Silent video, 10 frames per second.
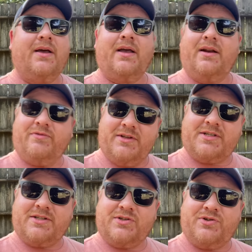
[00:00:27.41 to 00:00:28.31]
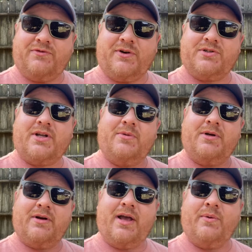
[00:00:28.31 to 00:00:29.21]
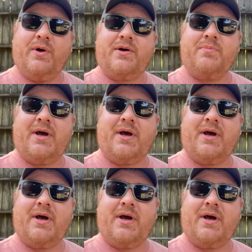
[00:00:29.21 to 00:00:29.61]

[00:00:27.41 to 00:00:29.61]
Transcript: And if this isn't your first time here, hey, welcome